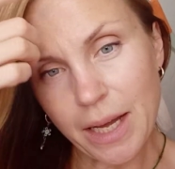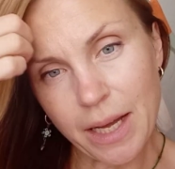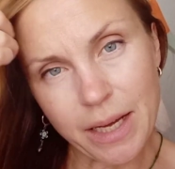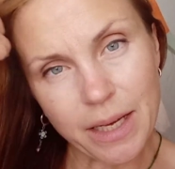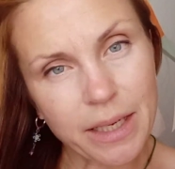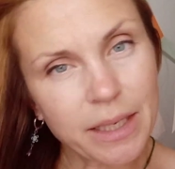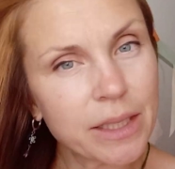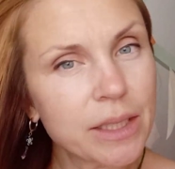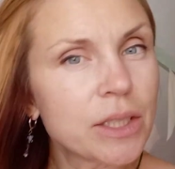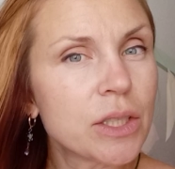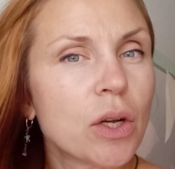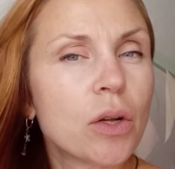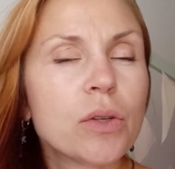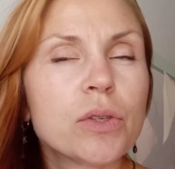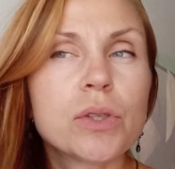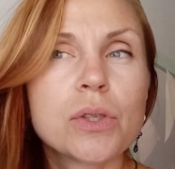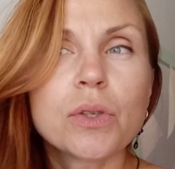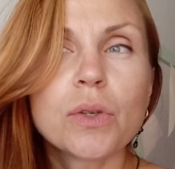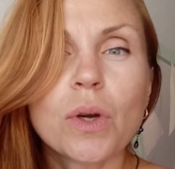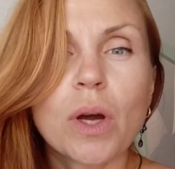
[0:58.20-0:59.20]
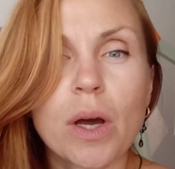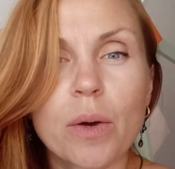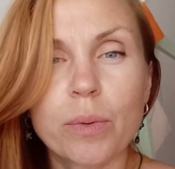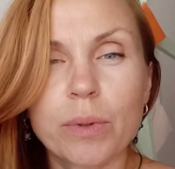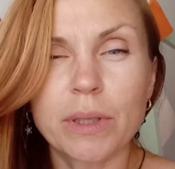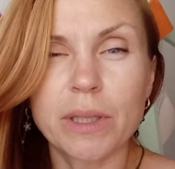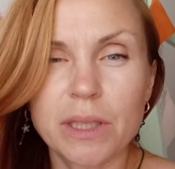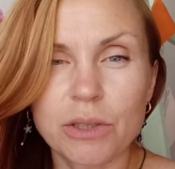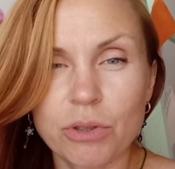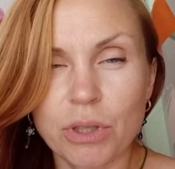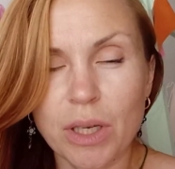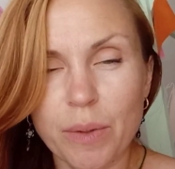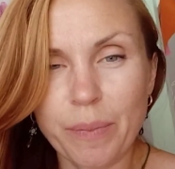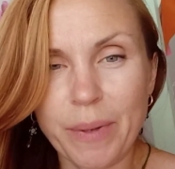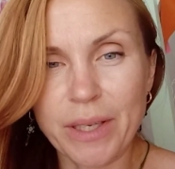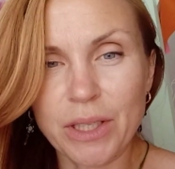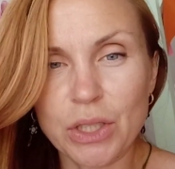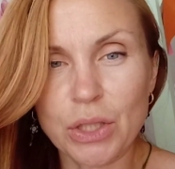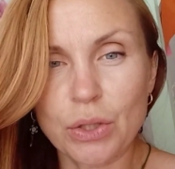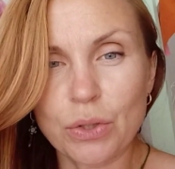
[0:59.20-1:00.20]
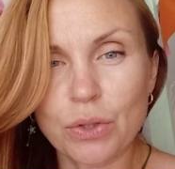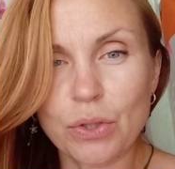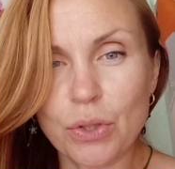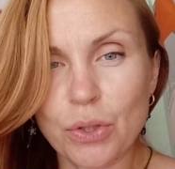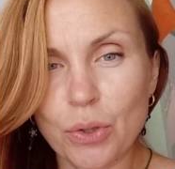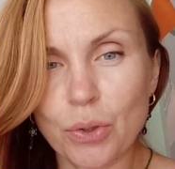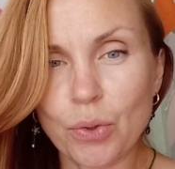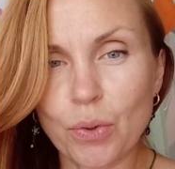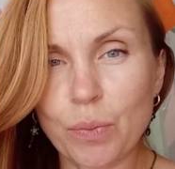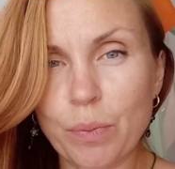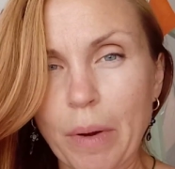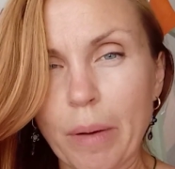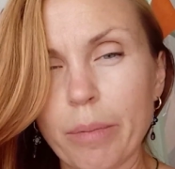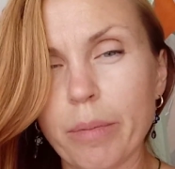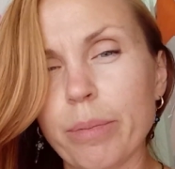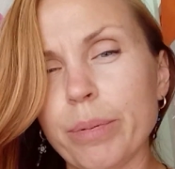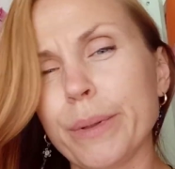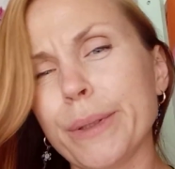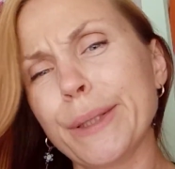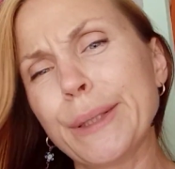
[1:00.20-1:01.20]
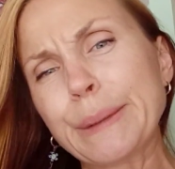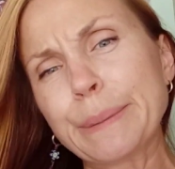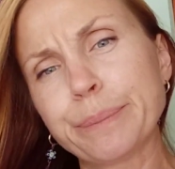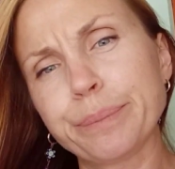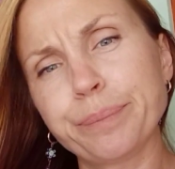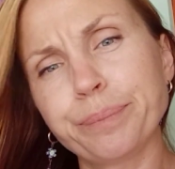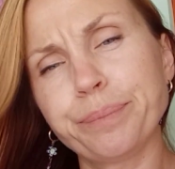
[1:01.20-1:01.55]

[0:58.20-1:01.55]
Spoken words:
And also, I would recommend you to probably,